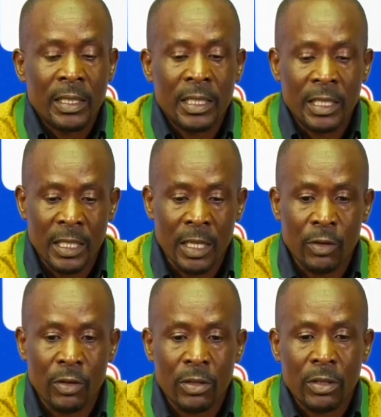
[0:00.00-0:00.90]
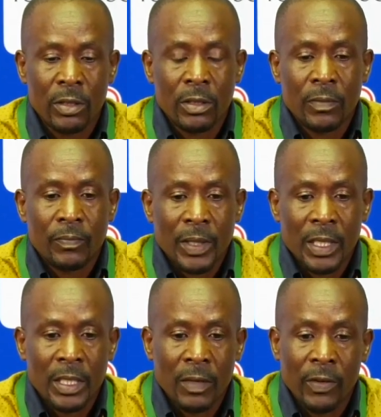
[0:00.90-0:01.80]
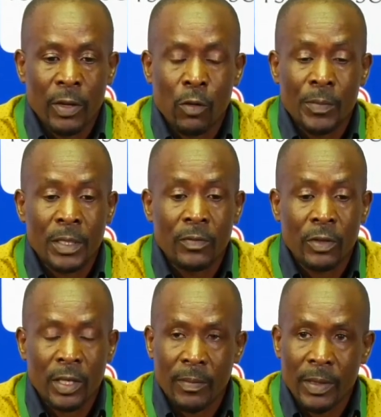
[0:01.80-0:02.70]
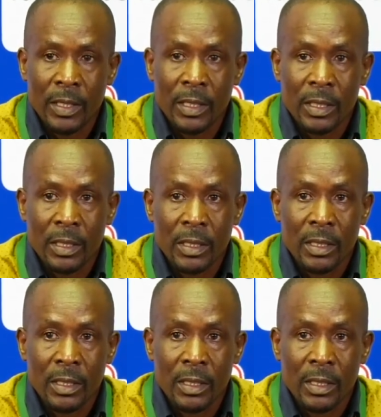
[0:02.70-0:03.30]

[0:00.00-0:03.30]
in general, it's a very competitive tournament,